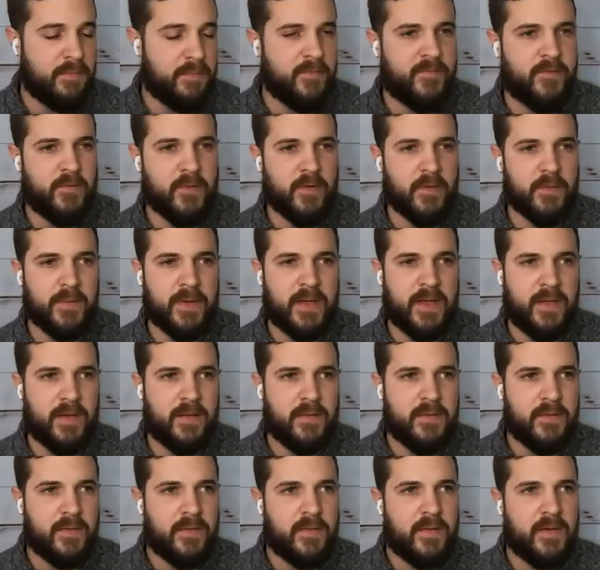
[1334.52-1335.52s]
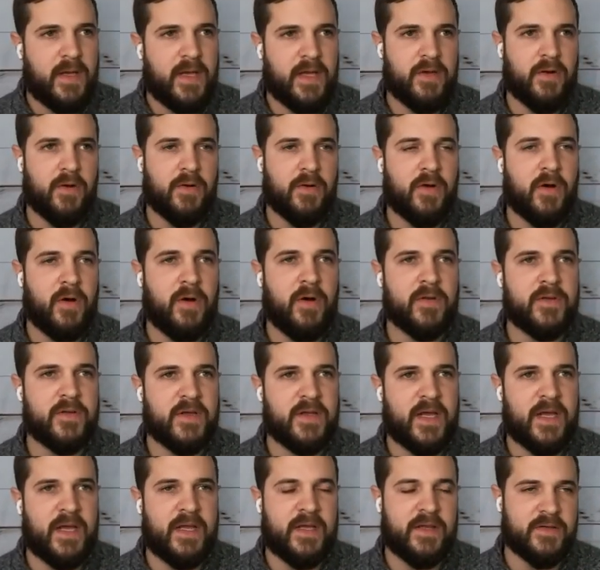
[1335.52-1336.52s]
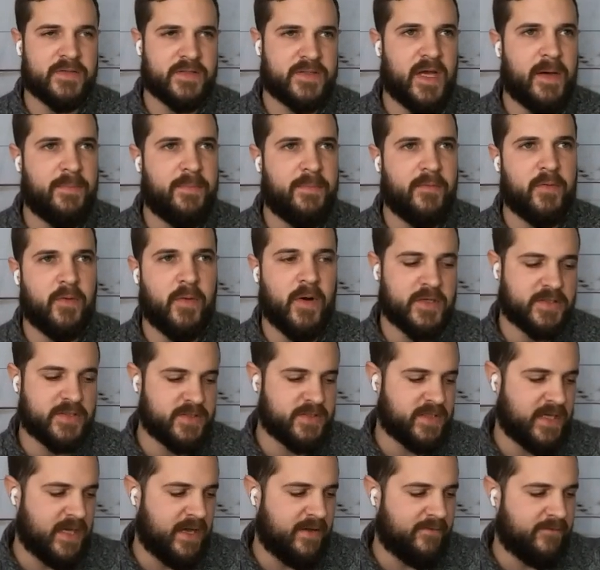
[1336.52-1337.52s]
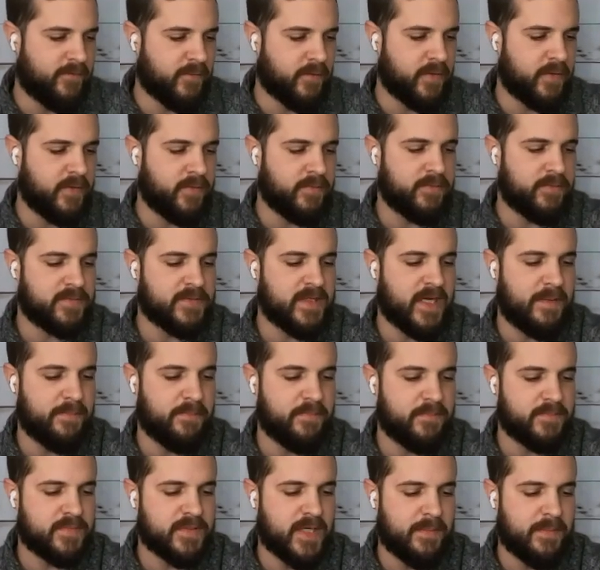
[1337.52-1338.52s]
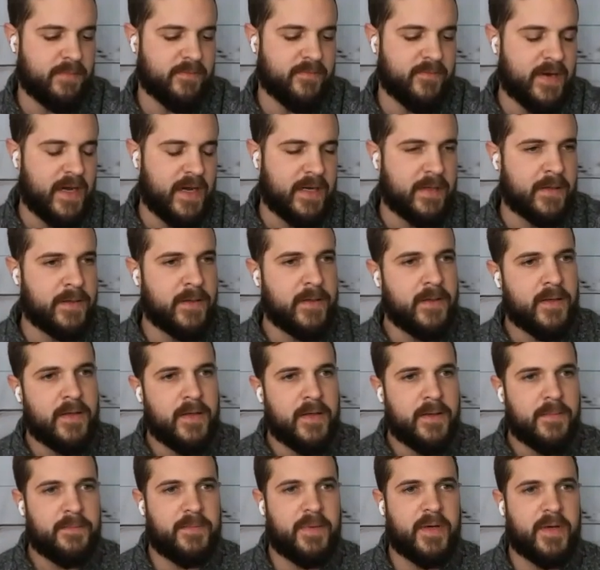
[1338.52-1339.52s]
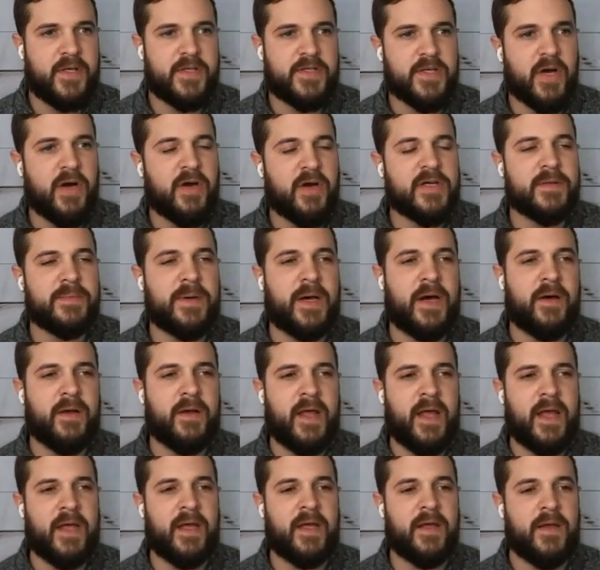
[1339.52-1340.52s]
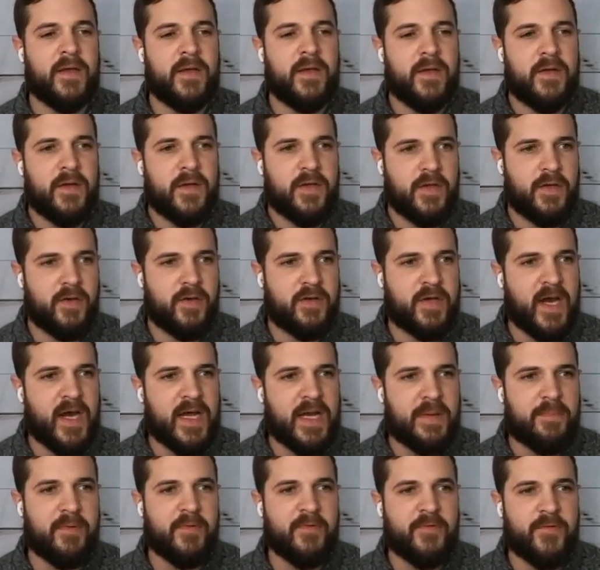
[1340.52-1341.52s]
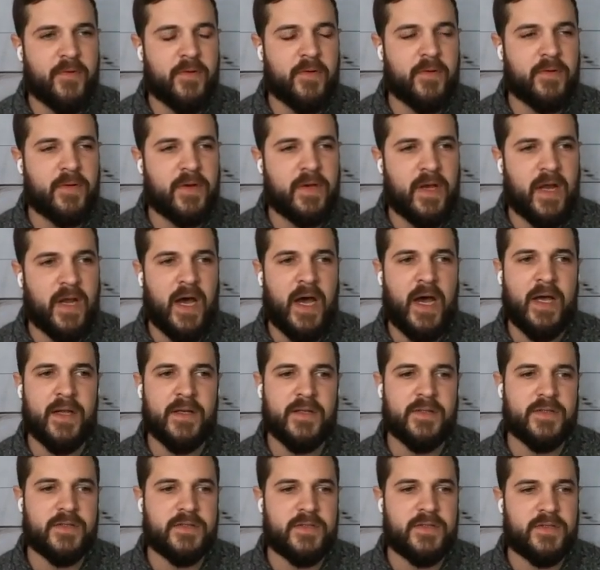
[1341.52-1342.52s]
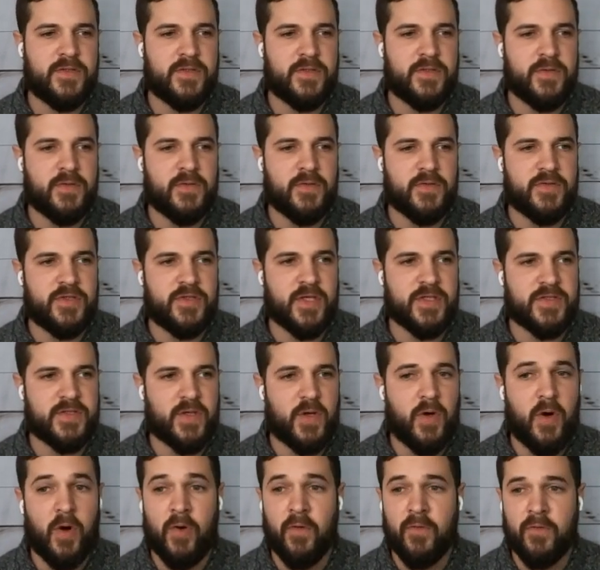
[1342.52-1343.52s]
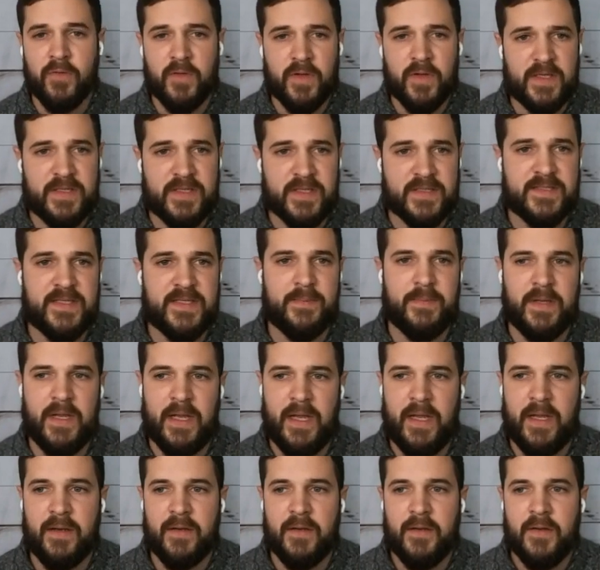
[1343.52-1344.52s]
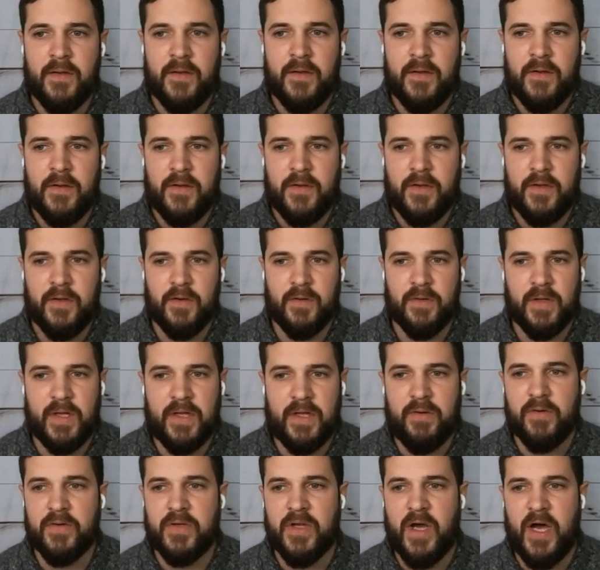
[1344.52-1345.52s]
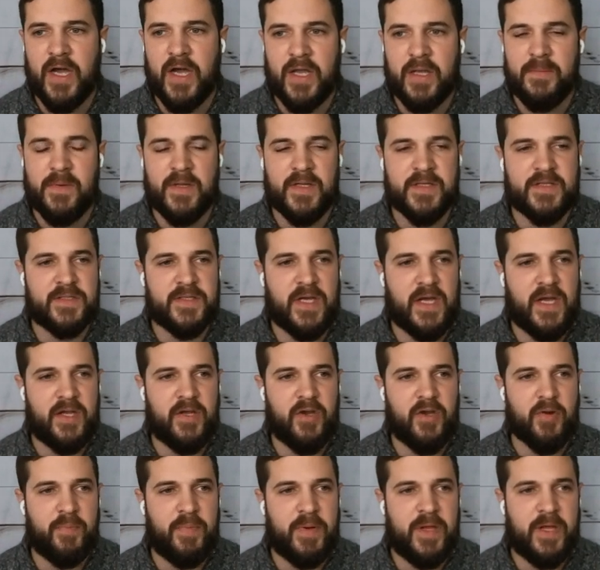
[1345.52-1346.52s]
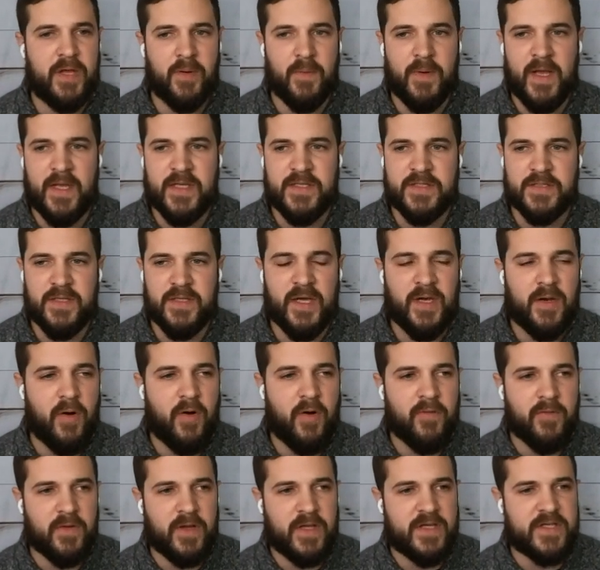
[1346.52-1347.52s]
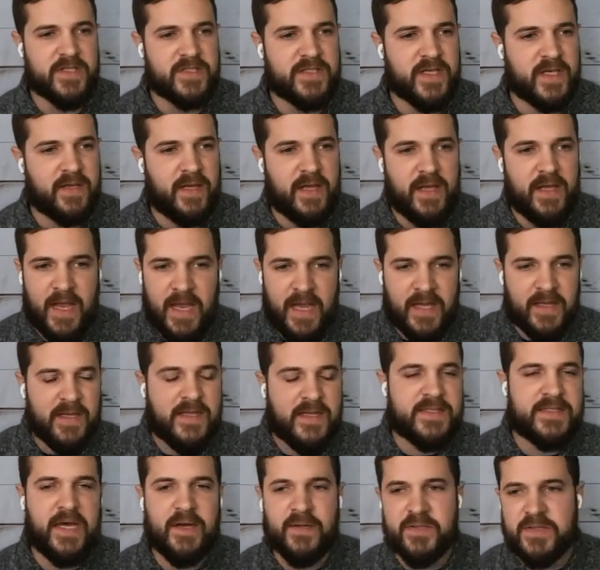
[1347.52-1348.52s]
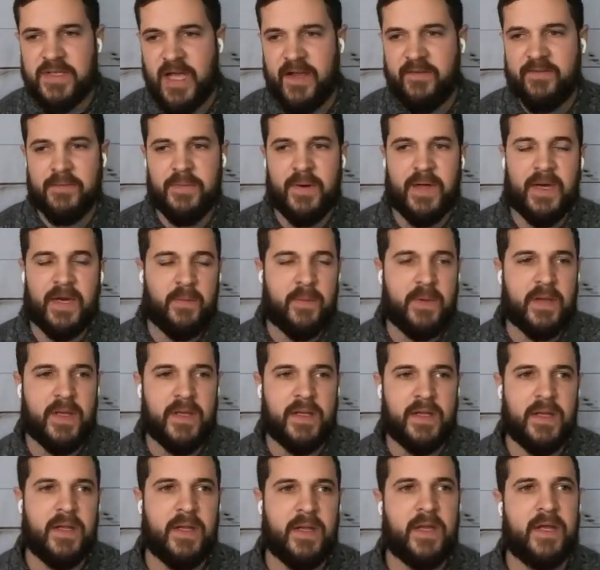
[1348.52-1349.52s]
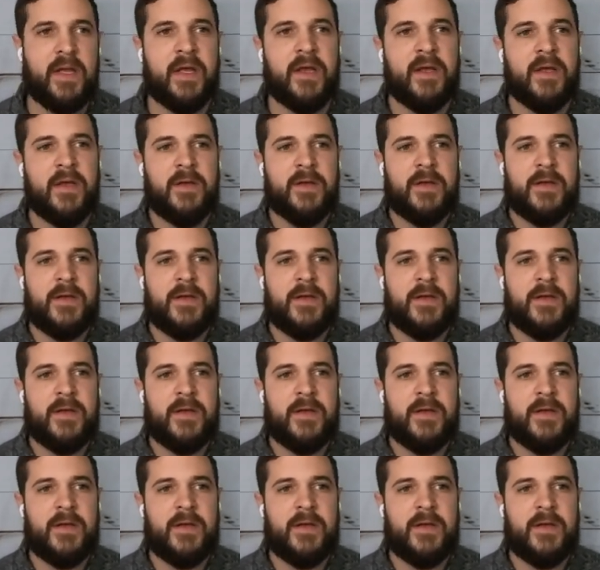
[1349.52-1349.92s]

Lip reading: before we end our call today. And there's a couple of questions I have for you, time provided. But you talked about, hey, you kind of prefer not to just overly disseminate your legal documents and your POAs, not overly just like hand these out to everybody willy-nilly.